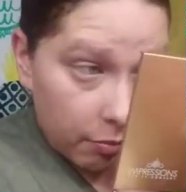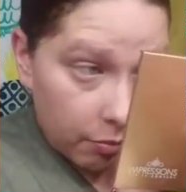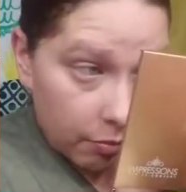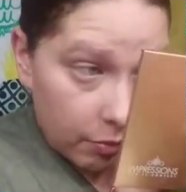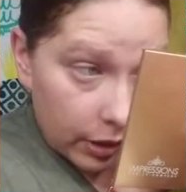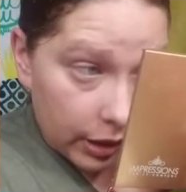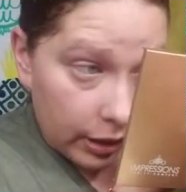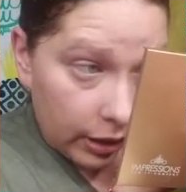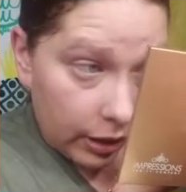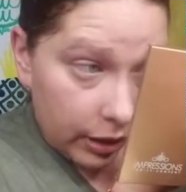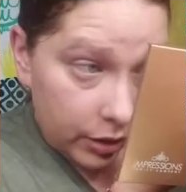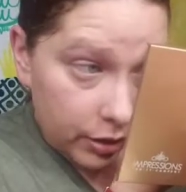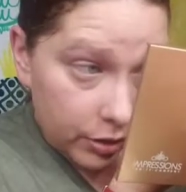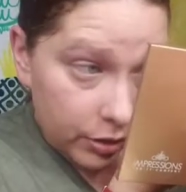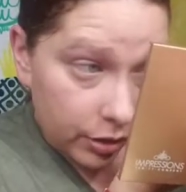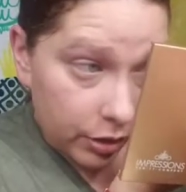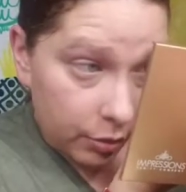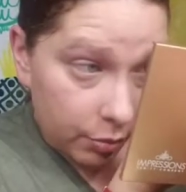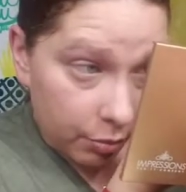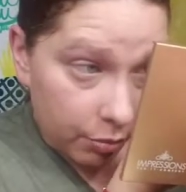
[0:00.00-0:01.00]
I
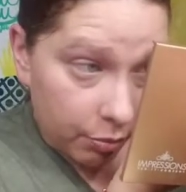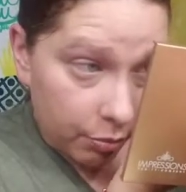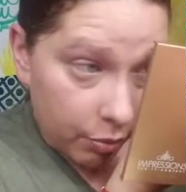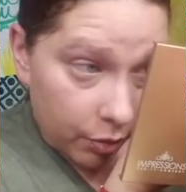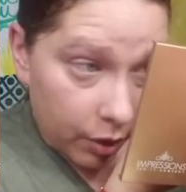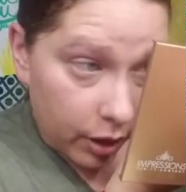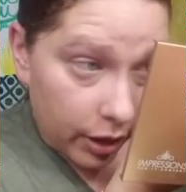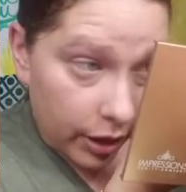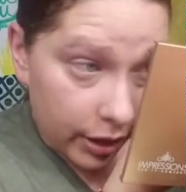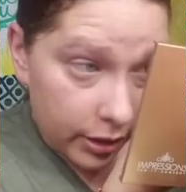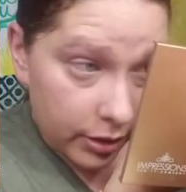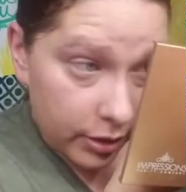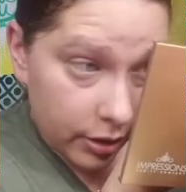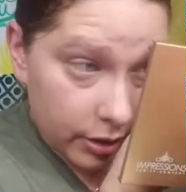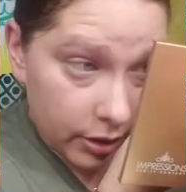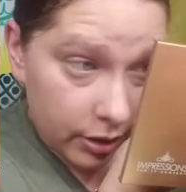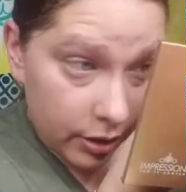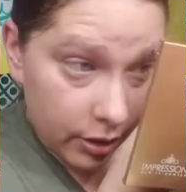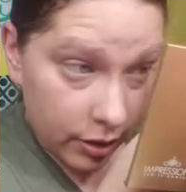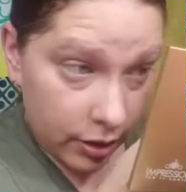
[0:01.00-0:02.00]
actually brought
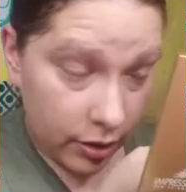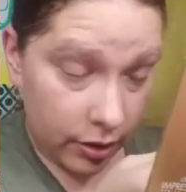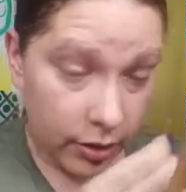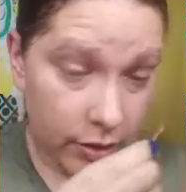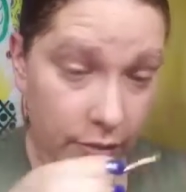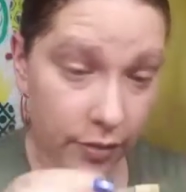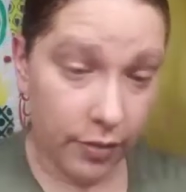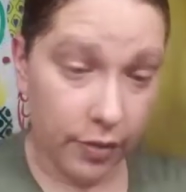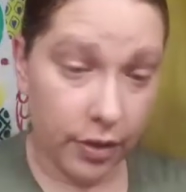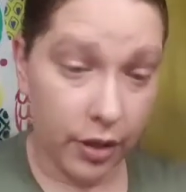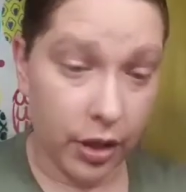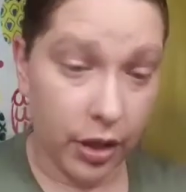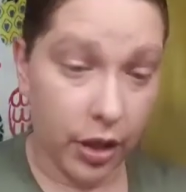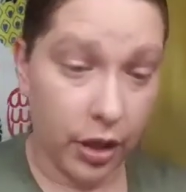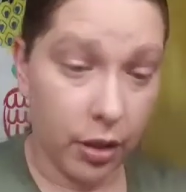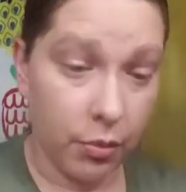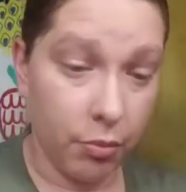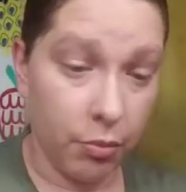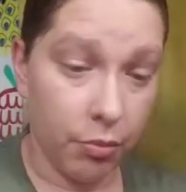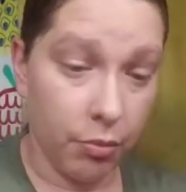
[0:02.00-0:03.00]

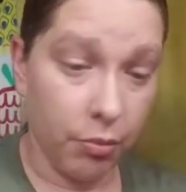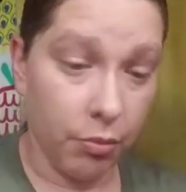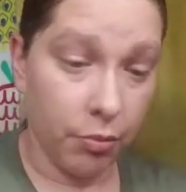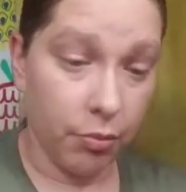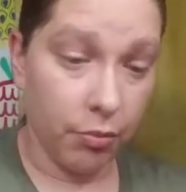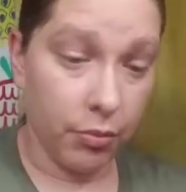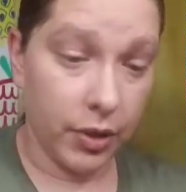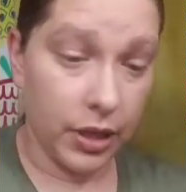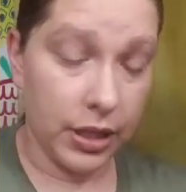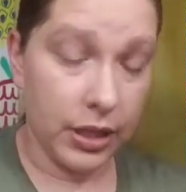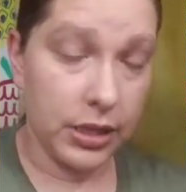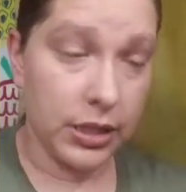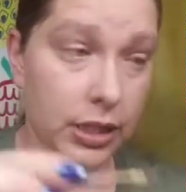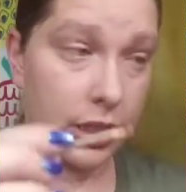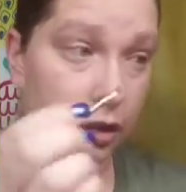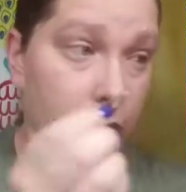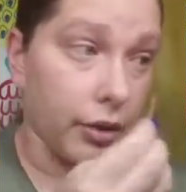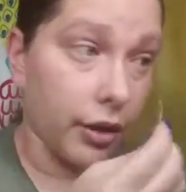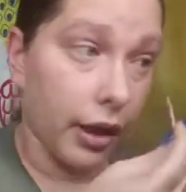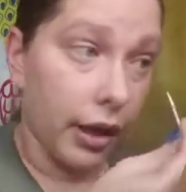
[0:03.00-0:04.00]
the
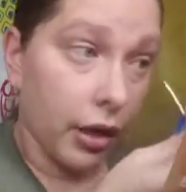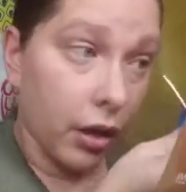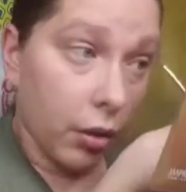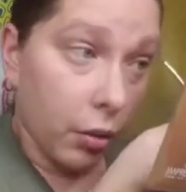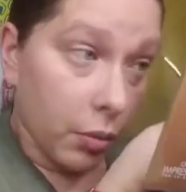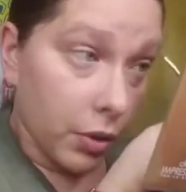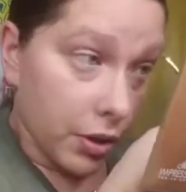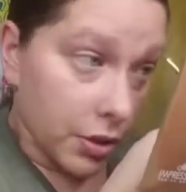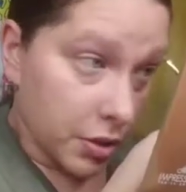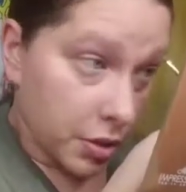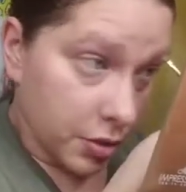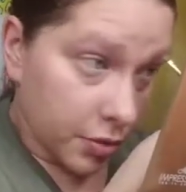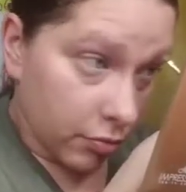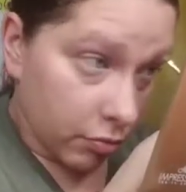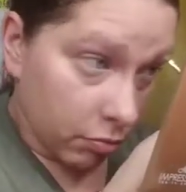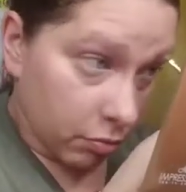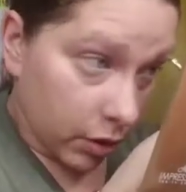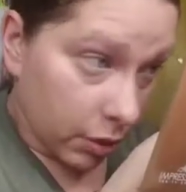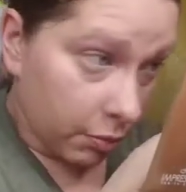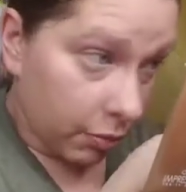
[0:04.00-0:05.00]
concealer I always use for
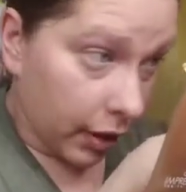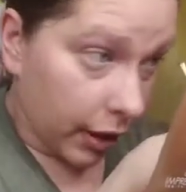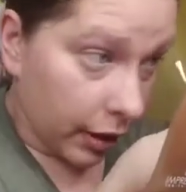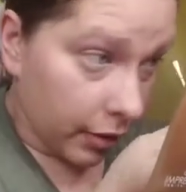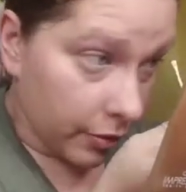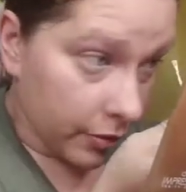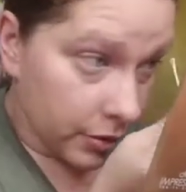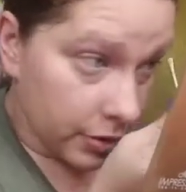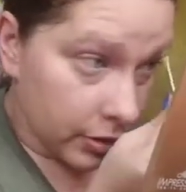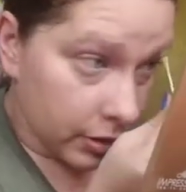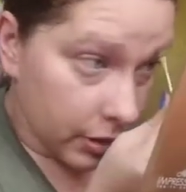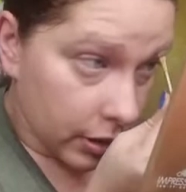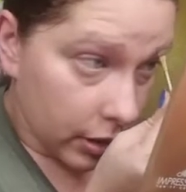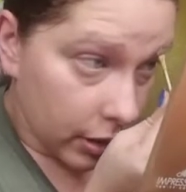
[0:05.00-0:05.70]
my brows.